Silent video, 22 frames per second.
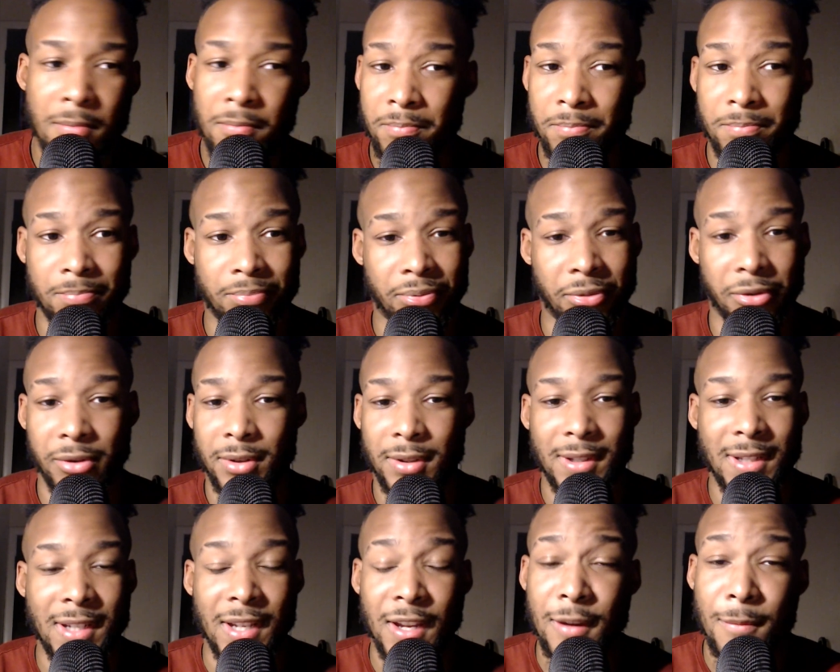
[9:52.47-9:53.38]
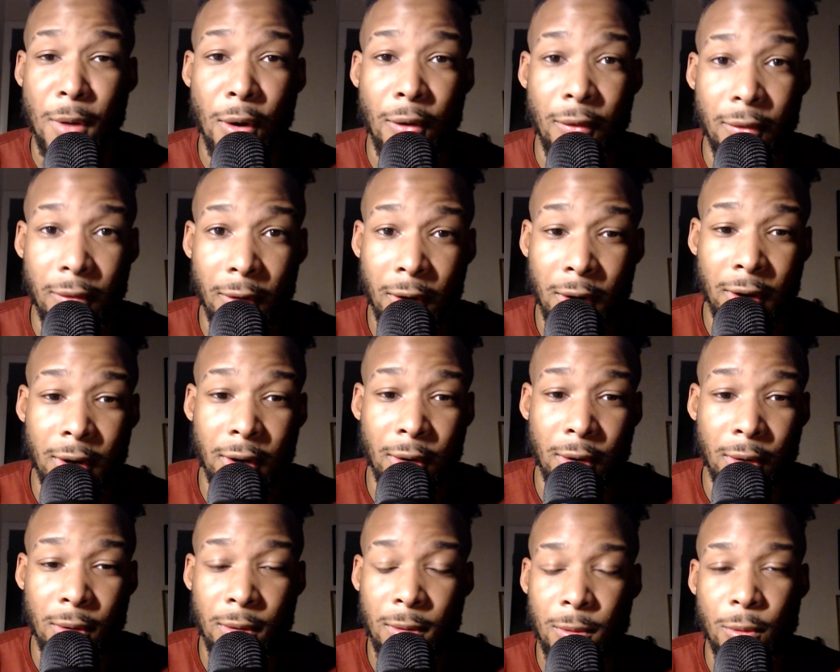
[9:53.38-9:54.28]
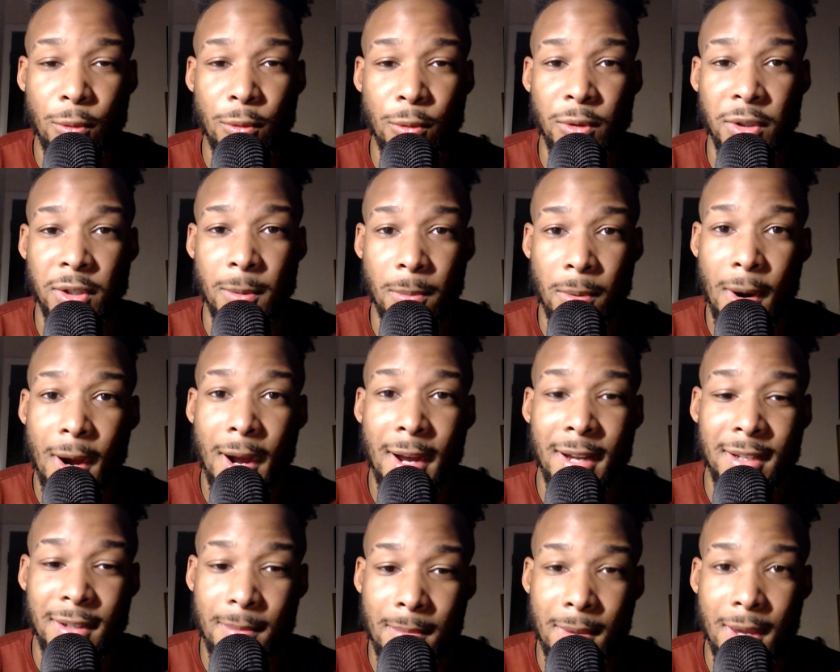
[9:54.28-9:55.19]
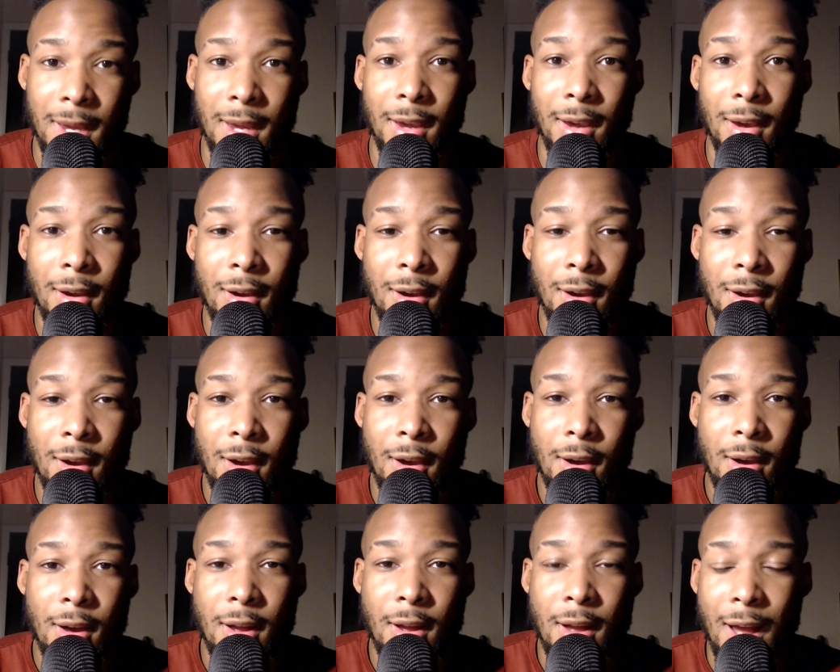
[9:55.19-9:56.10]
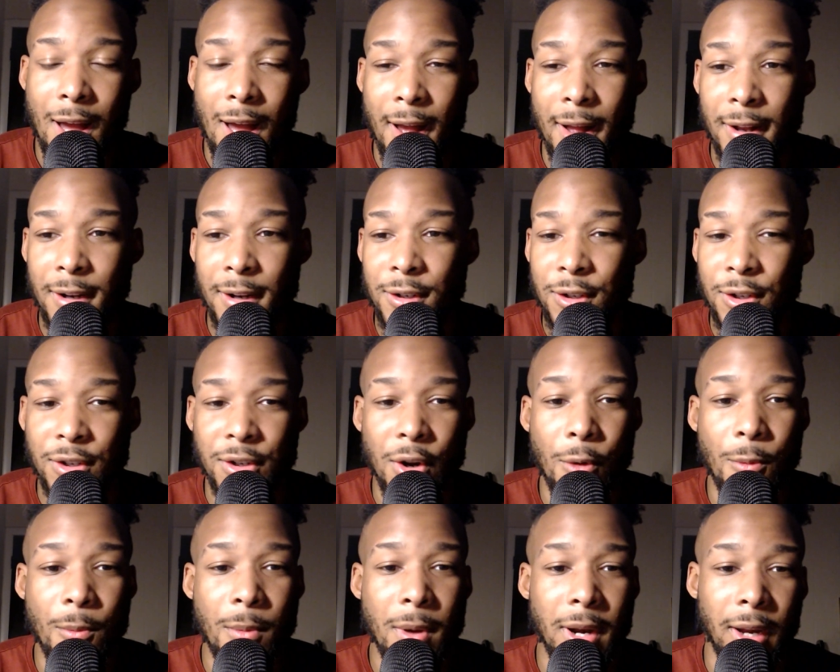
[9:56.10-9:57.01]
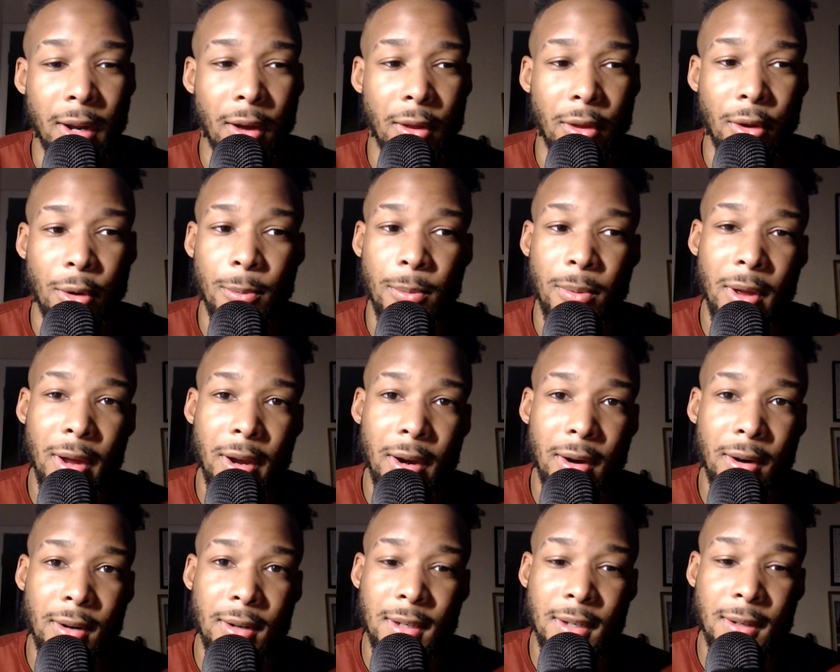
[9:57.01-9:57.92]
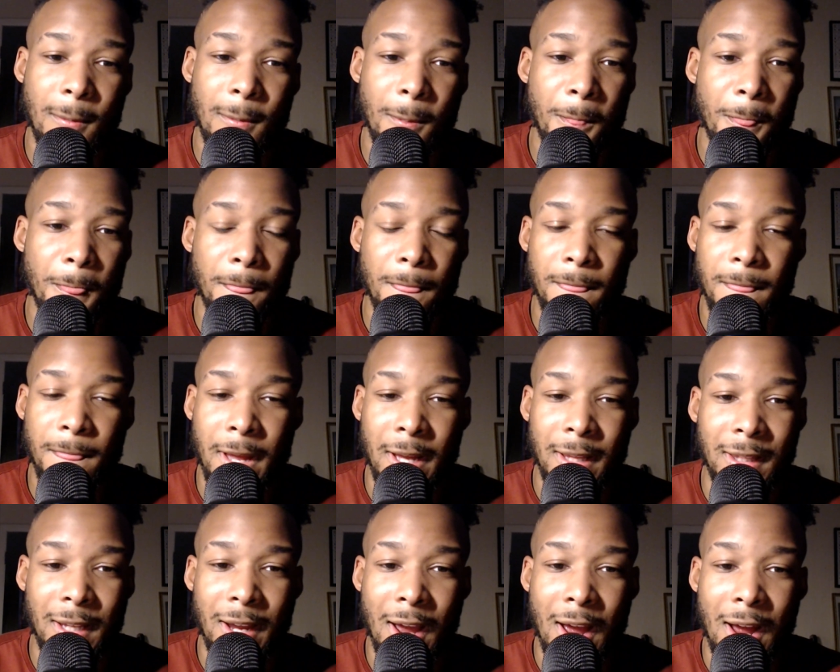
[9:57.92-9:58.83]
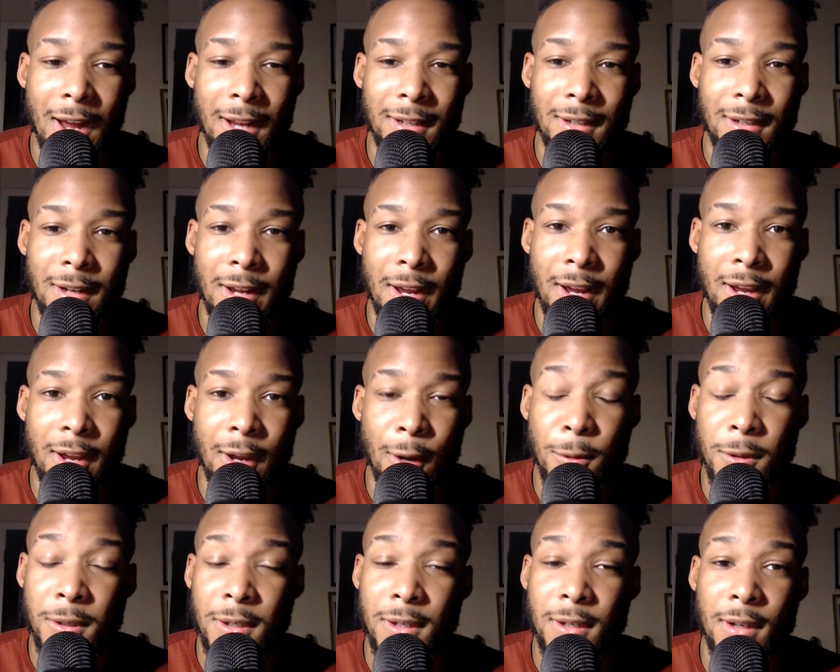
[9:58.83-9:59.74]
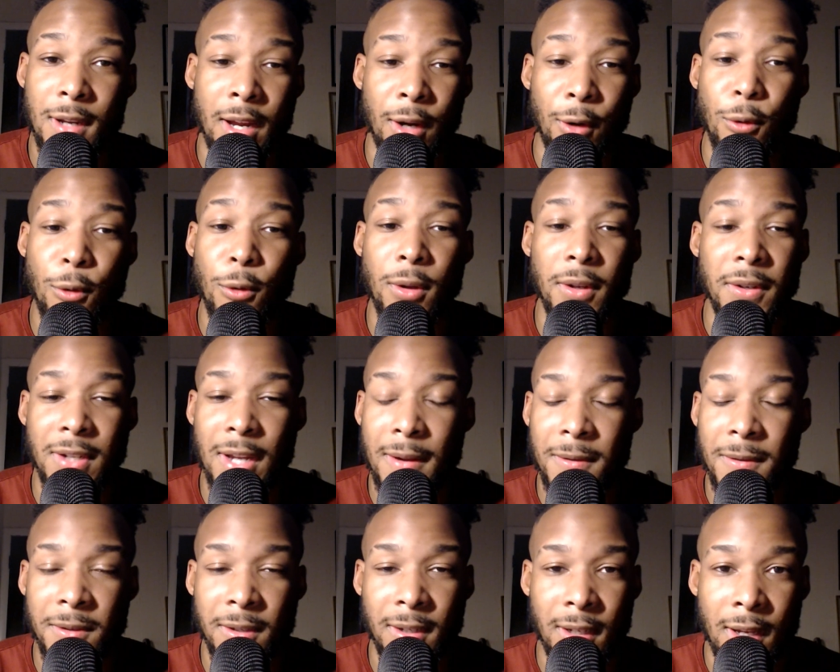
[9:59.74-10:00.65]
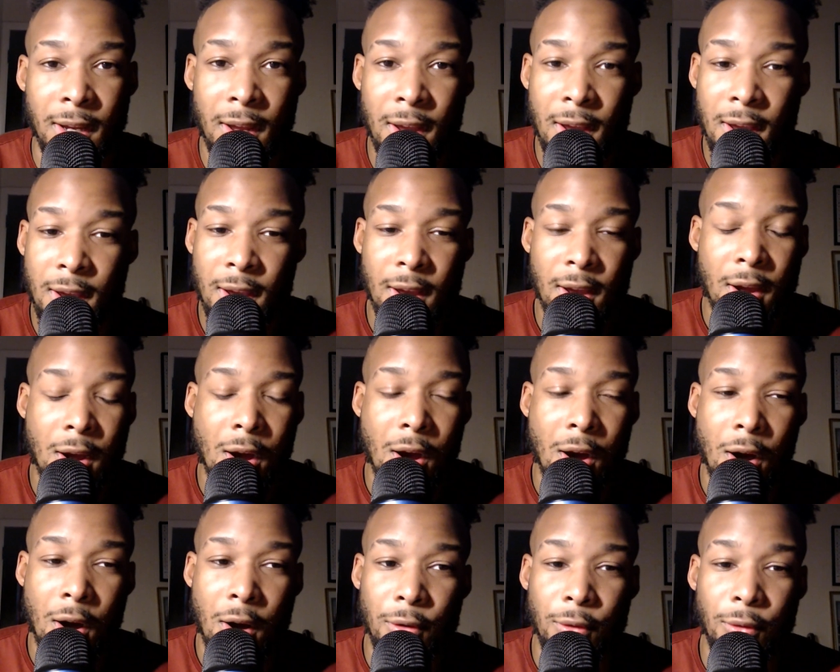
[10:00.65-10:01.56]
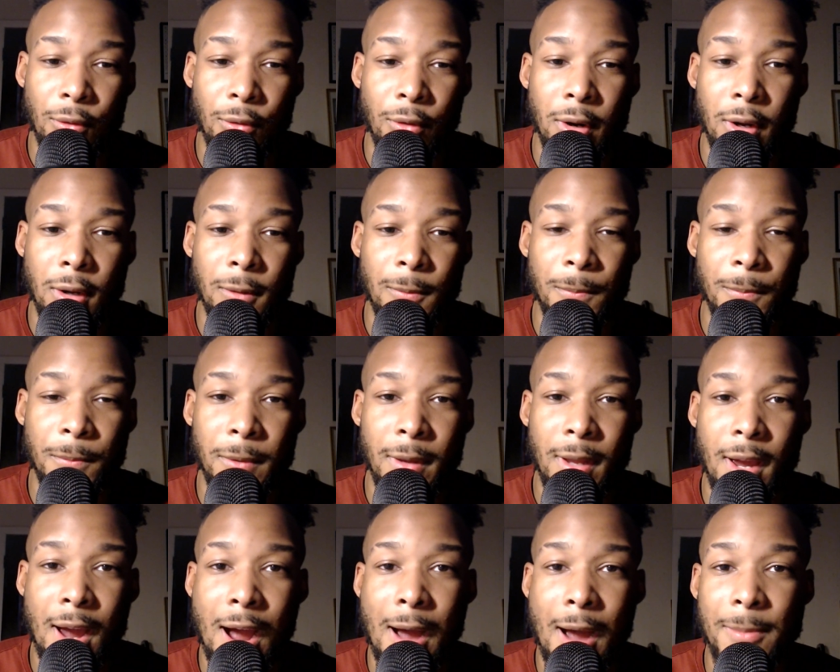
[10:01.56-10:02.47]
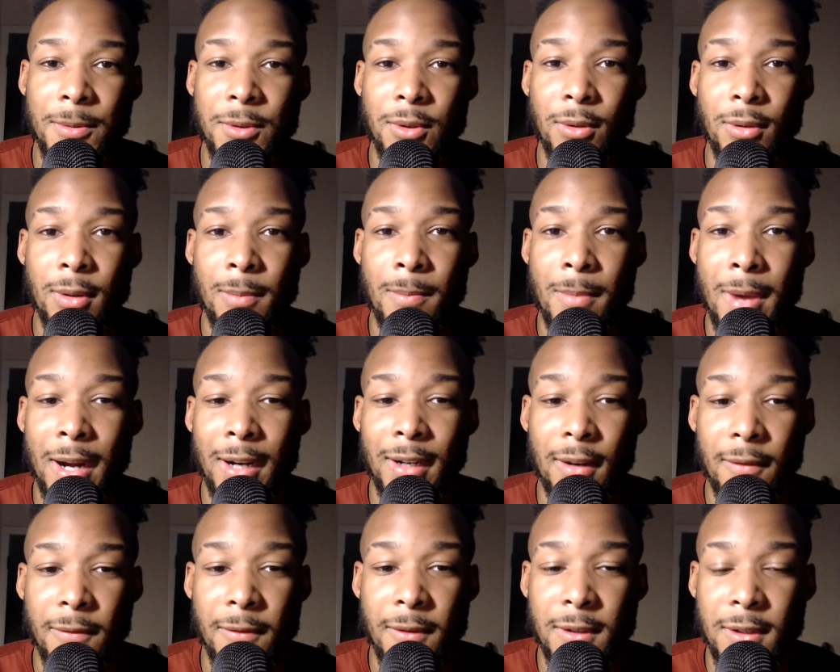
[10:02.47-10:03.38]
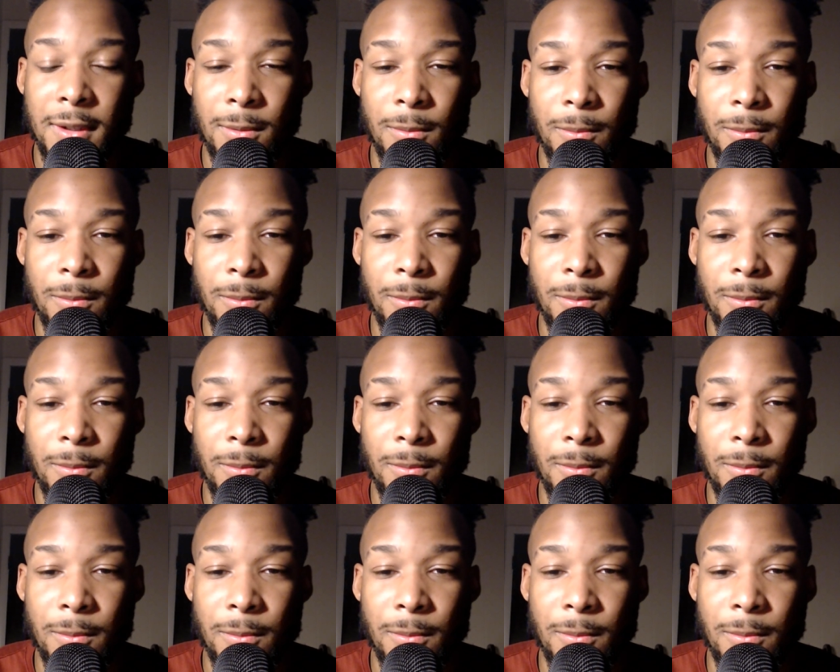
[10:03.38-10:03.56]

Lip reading: Timo Werner, who surprised me. and so many other players that they had today. It was, and Kulusevski, unreal, absolutely magnificent.